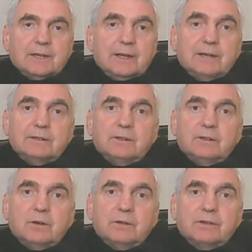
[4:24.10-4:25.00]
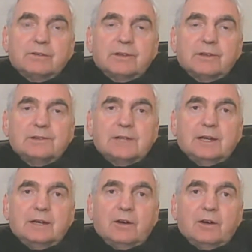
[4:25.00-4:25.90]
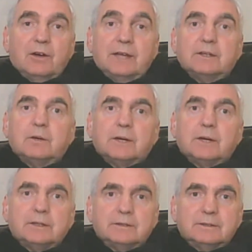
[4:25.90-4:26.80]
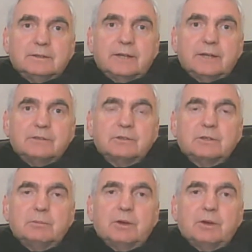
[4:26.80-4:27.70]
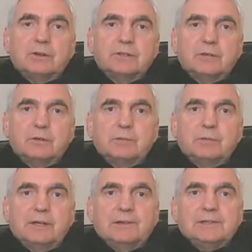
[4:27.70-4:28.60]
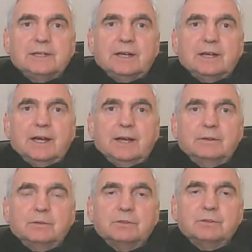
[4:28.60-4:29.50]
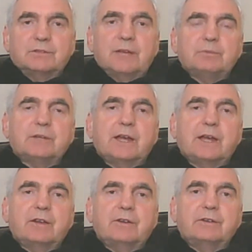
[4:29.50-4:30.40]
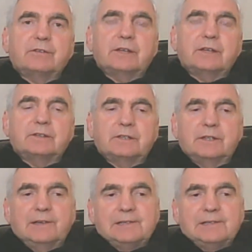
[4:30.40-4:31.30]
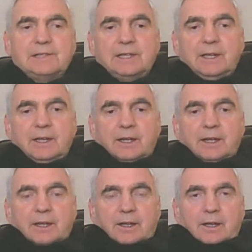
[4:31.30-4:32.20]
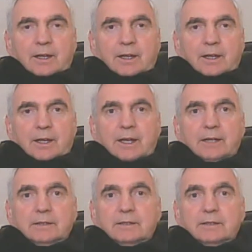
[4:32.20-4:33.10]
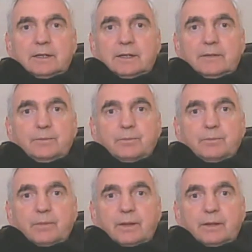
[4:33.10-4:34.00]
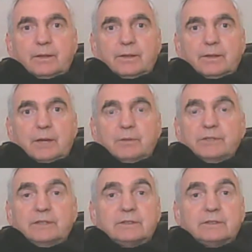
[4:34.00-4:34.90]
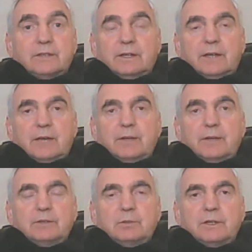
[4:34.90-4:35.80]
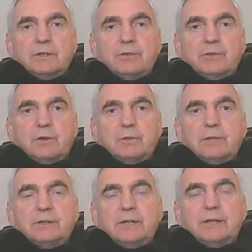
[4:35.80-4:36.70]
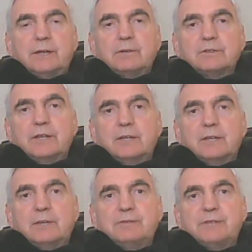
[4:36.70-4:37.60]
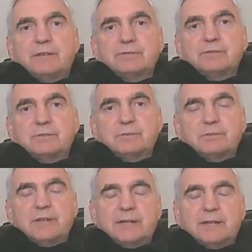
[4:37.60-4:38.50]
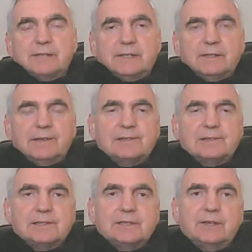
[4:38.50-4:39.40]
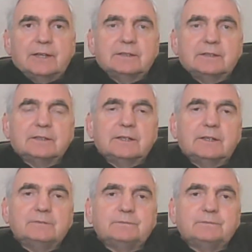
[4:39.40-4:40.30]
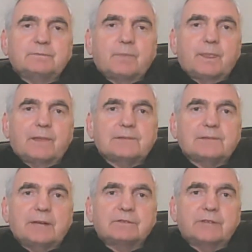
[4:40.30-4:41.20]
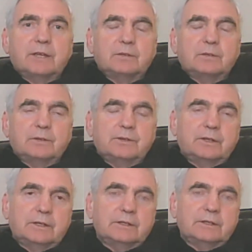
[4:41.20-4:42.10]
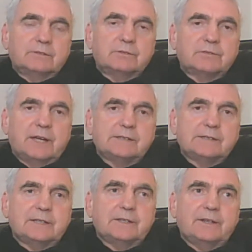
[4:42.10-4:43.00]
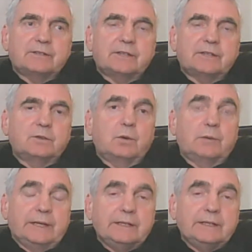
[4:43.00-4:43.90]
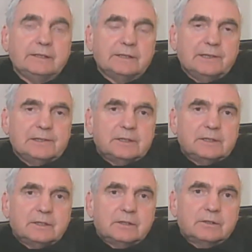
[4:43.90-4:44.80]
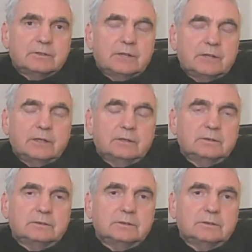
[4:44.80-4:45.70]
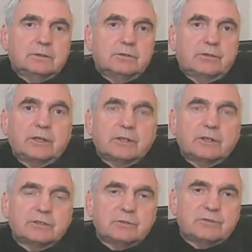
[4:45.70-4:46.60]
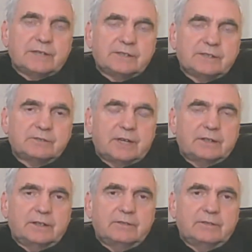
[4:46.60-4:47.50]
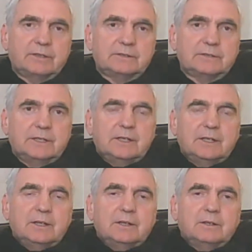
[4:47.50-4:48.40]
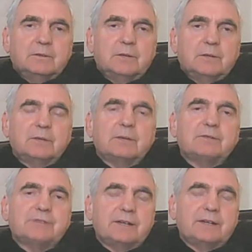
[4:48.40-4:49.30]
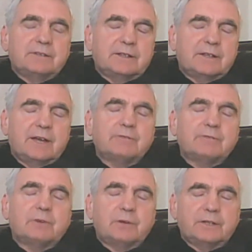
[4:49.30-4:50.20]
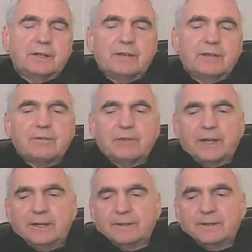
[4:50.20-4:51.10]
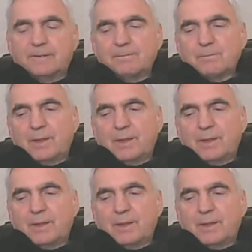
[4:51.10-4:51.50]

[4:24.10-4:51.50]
And I didn't know this. All I knew, I had a nice looking blonde here with me, and we slept together on the settee. And that was it. I went to work the following Monday, and I was telling my friends from Tumsaran that I stayed with her in Tumsaran, and they said, no way, because they could see that she was very attractive. And one of my friends, and Ken Ford, I'll never forget it,